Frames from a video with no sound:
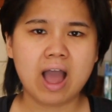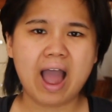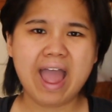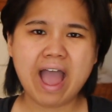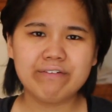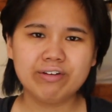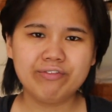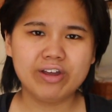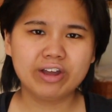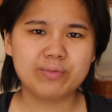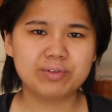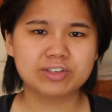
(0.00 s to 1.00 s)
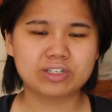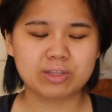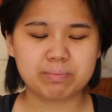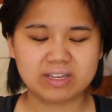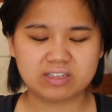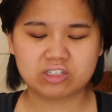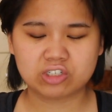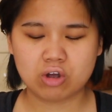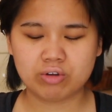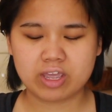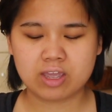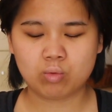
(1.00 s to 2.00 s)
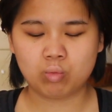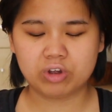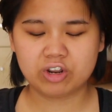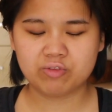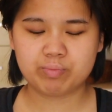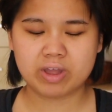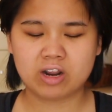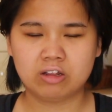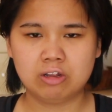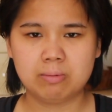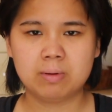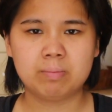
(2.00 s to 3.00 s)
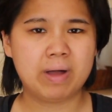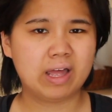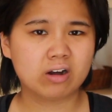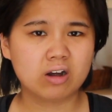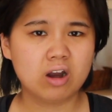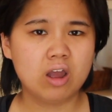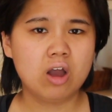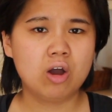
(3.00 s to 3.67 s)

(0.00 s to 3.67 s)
I have a feeling if I put this on the pizza stone, it would have been a little bit better.